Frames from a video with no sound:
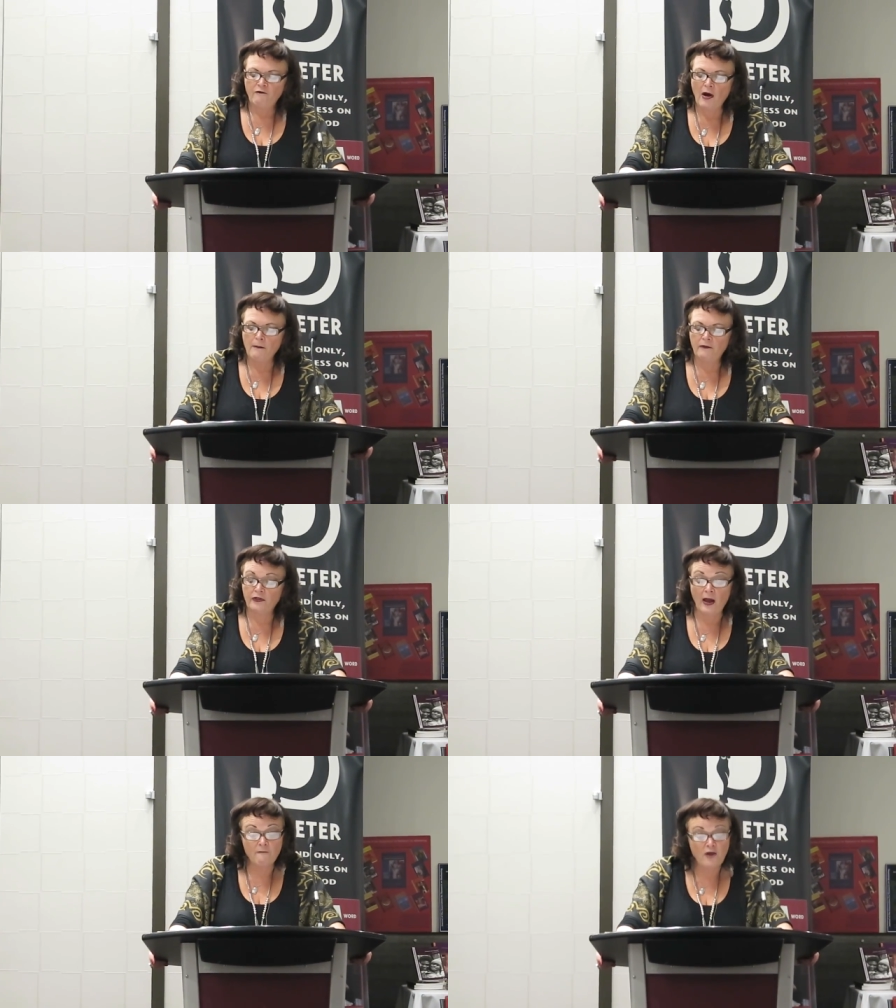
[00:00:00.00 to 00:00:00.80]

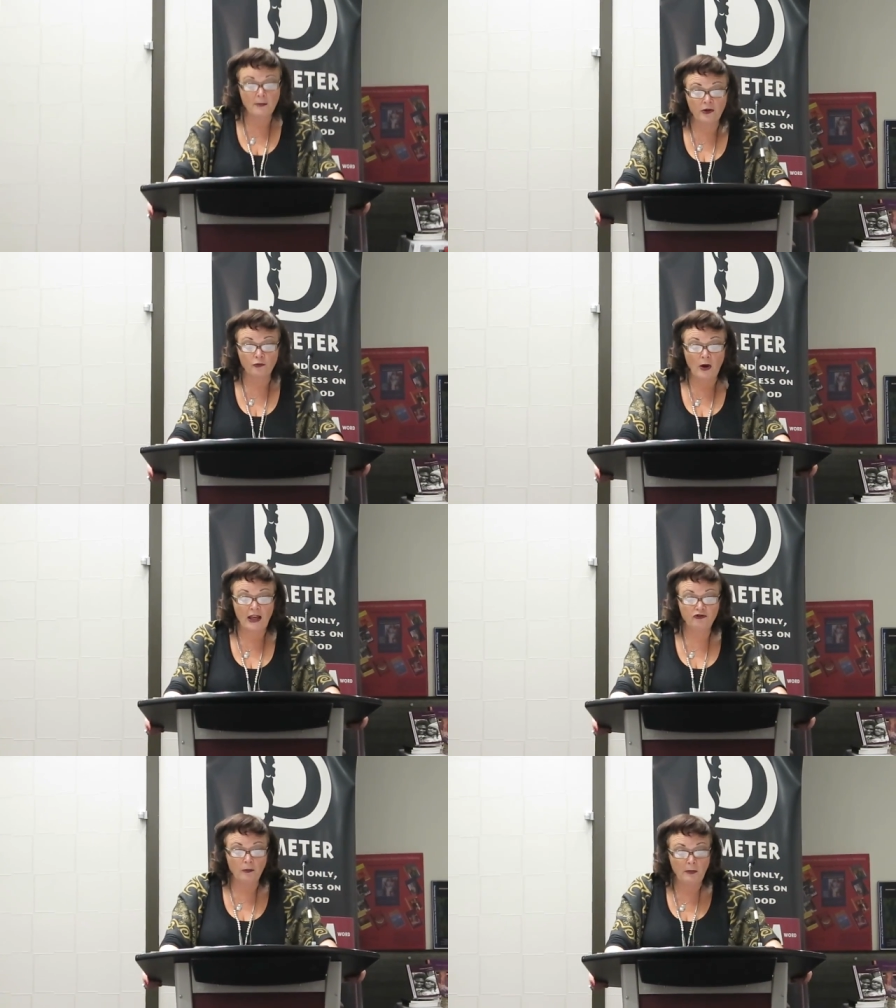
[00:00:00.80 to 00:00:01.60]
Some feminists
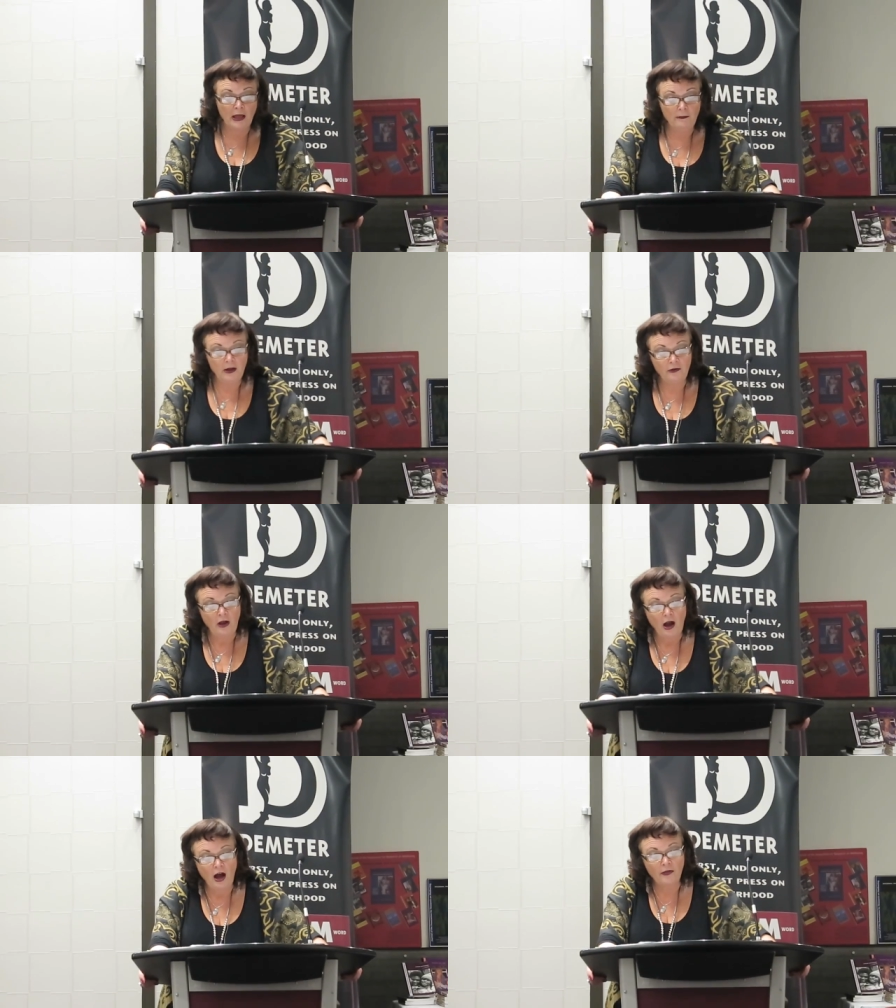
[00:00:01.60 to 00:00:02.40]
rage at babies,
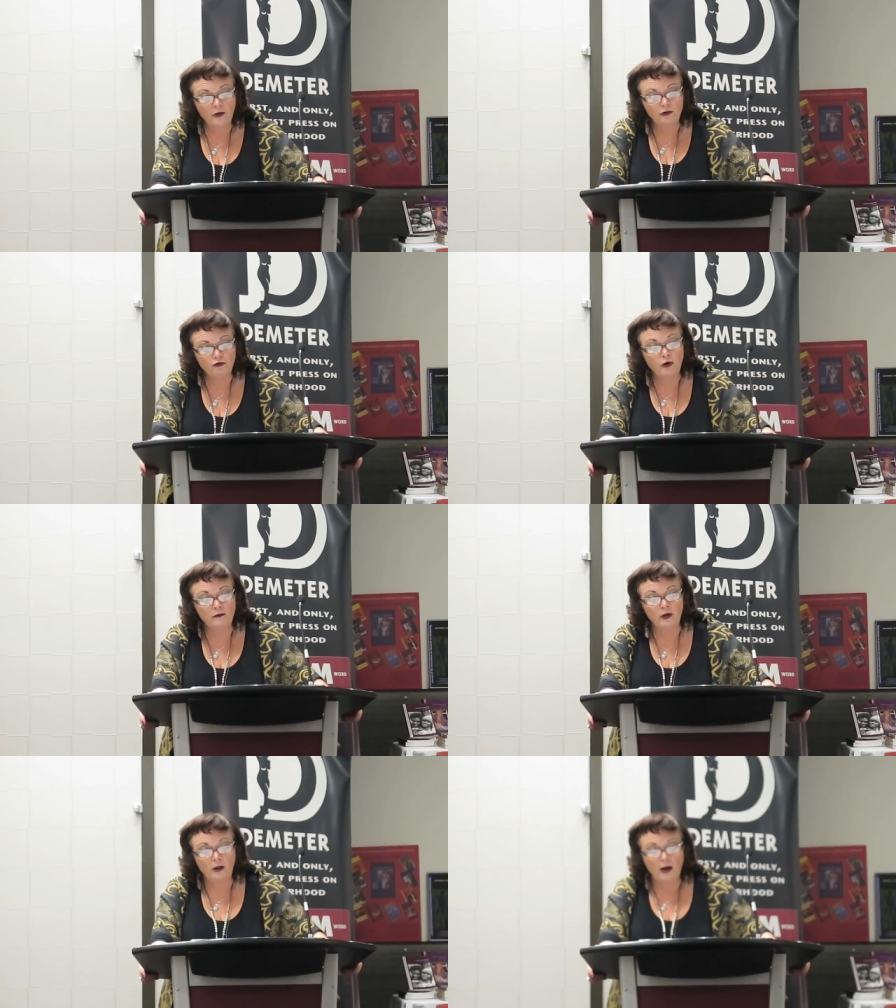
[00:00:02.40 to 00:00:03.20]
others
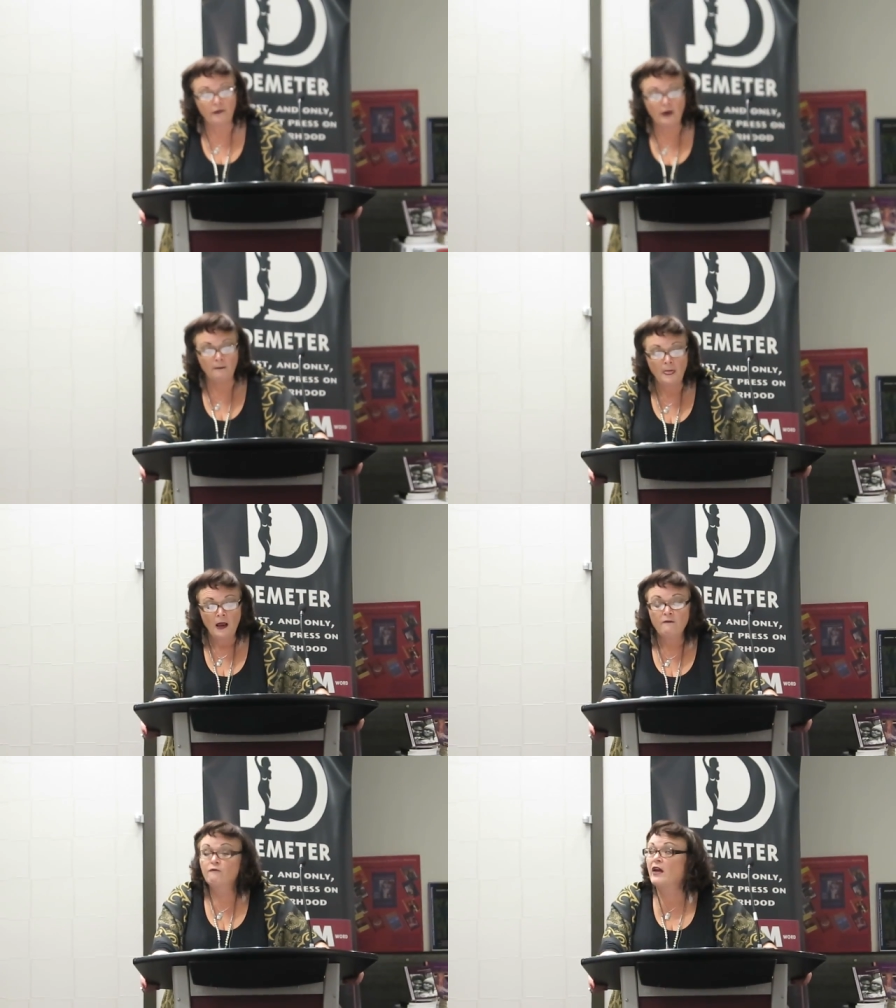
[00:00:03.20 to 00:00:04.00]
trivialize them.
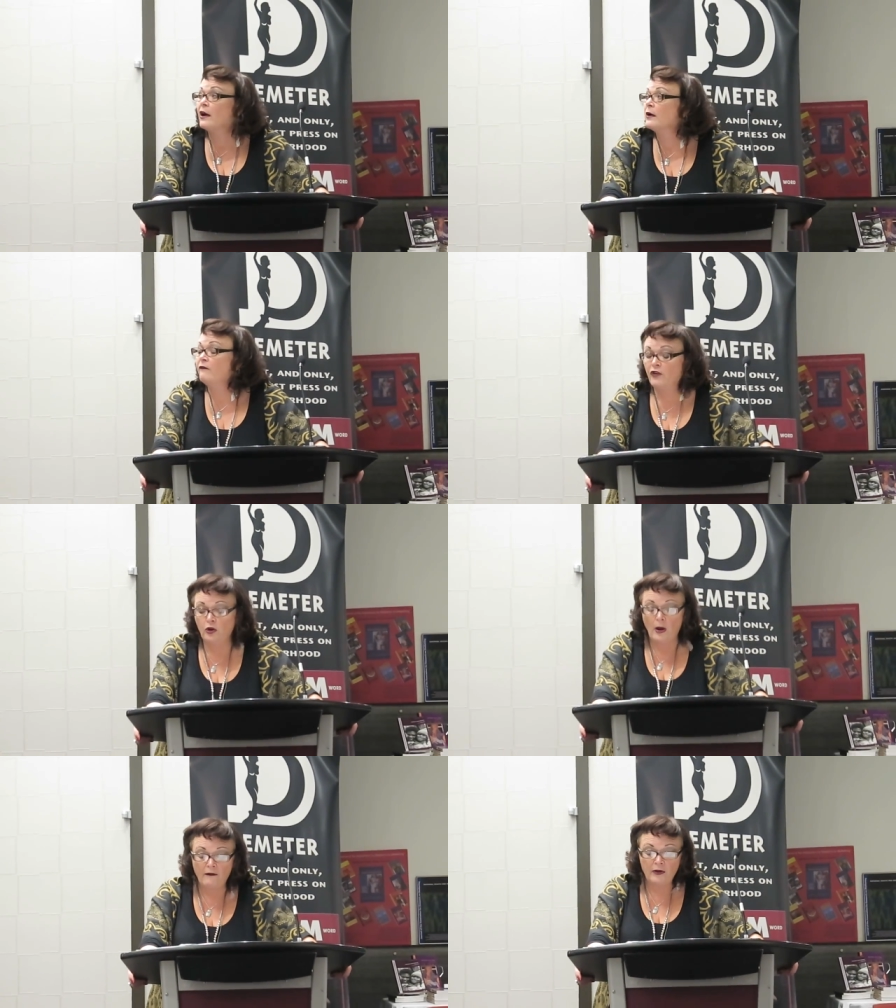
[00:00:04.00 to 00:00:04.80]
Very
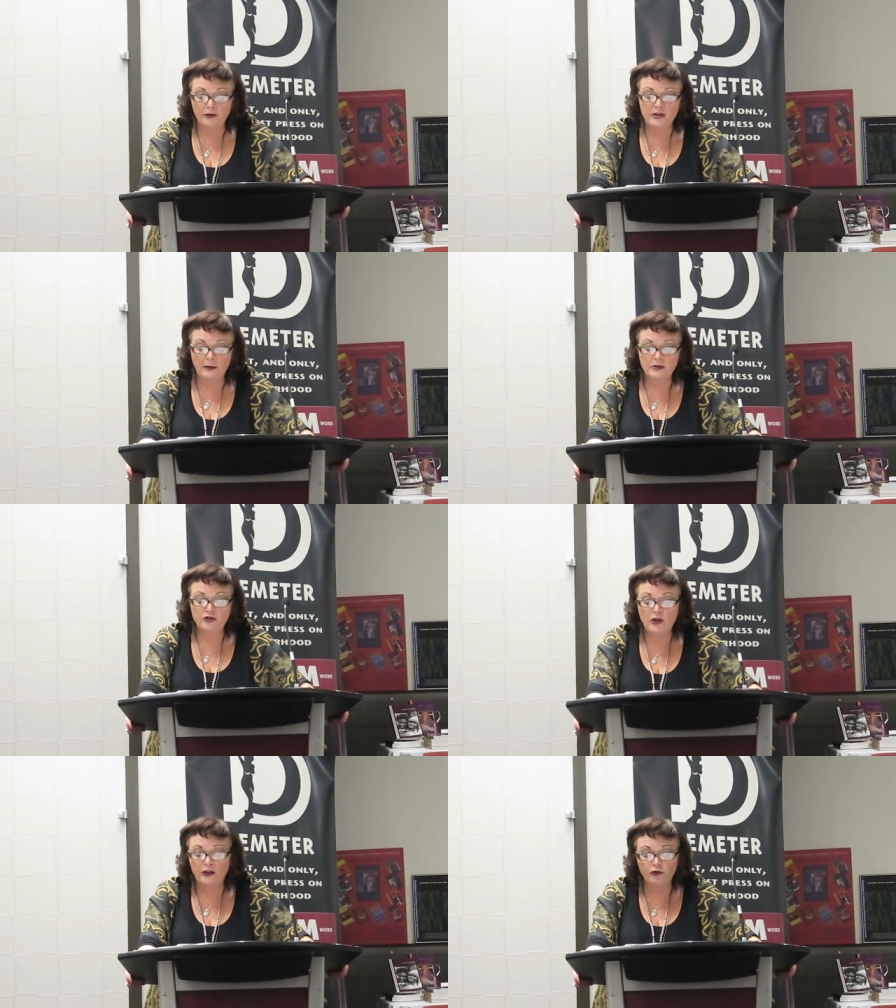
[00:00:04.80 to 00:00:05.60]
few have
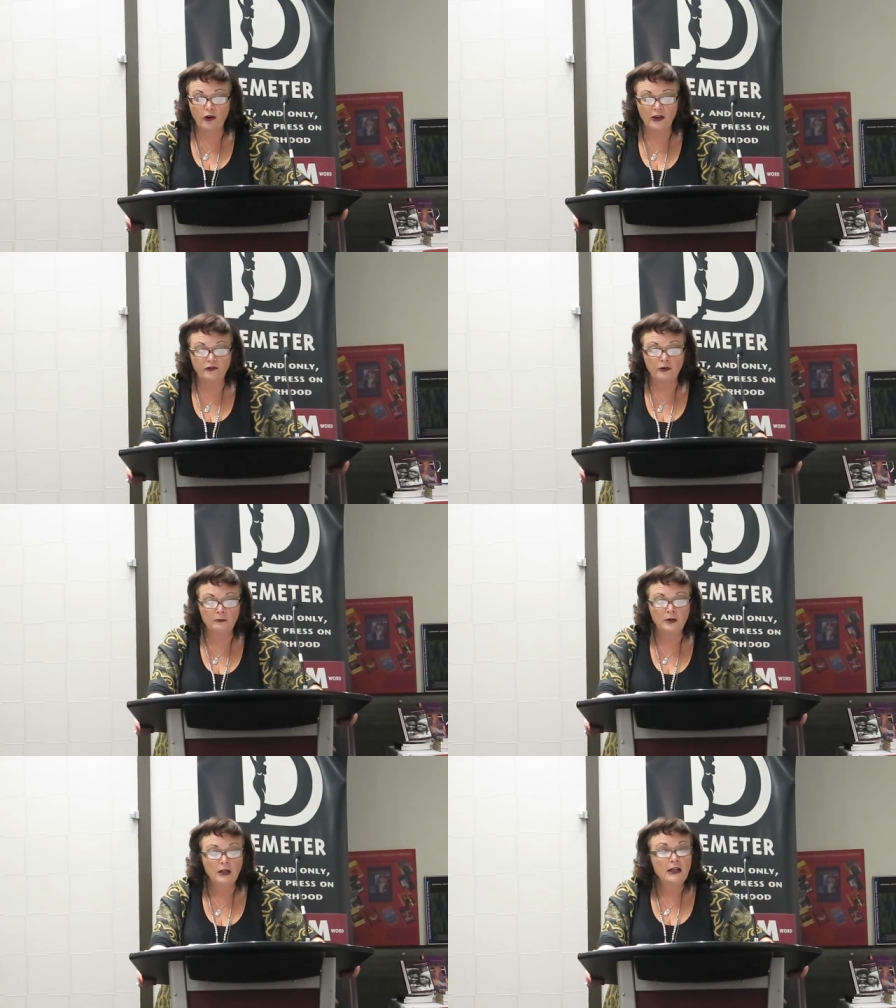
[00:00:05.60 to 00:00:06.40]
attempted to integrate
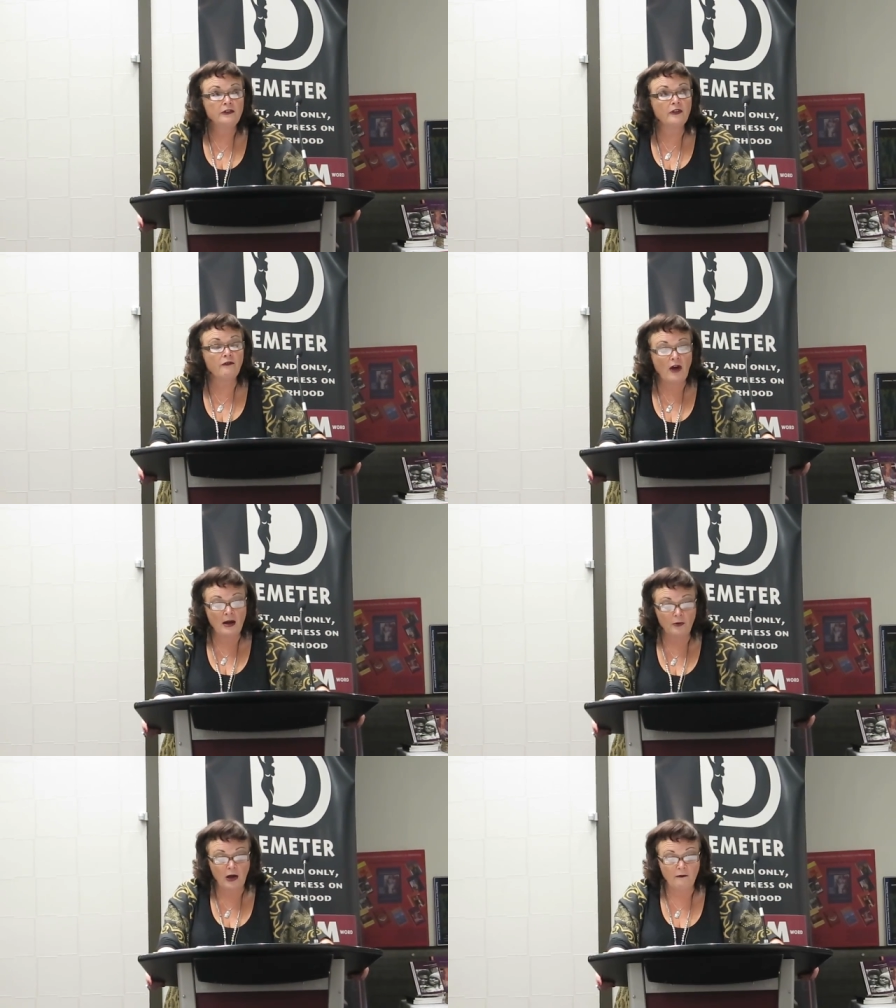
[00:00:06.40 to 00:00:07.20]
them into the
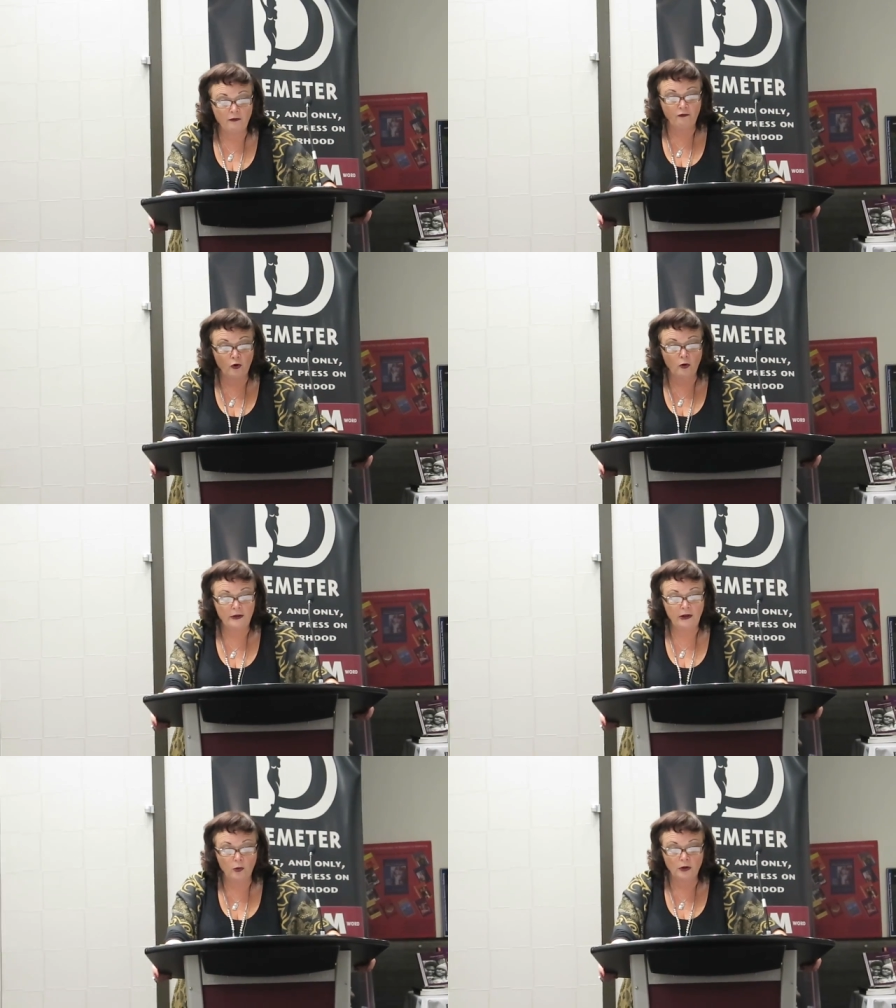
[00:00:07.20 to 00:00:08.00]
fabric of a full
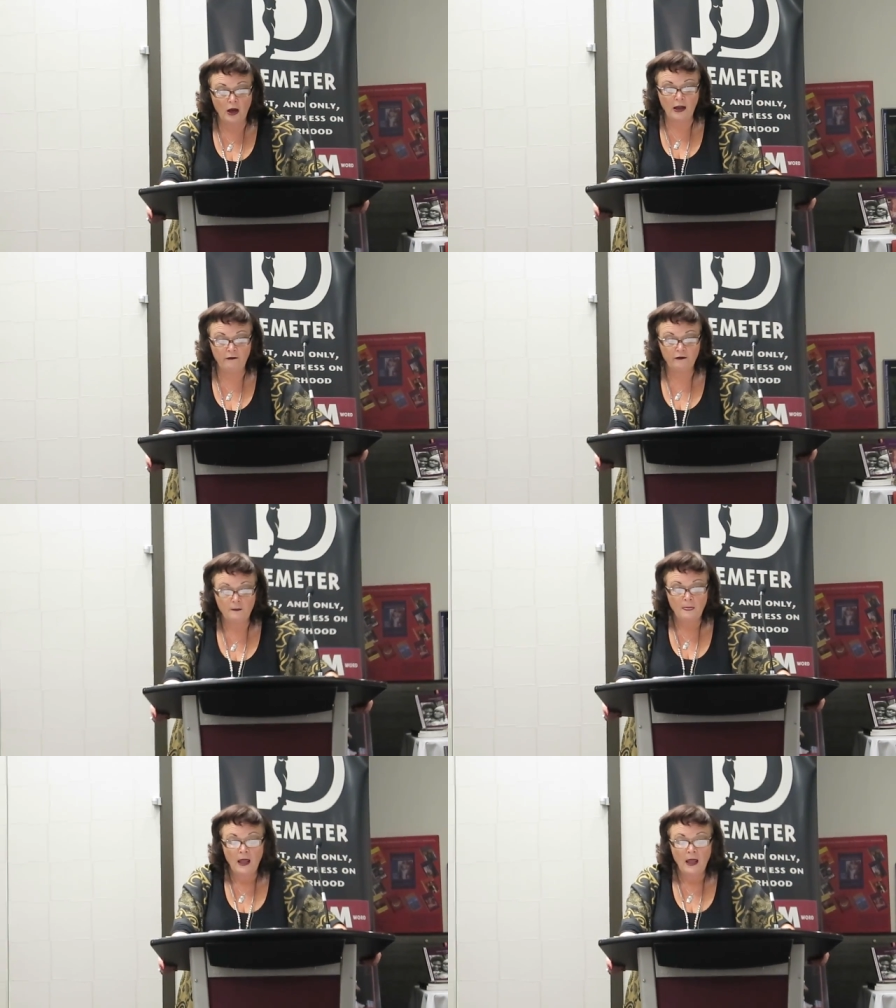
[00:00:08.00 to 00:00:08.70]
and equal life.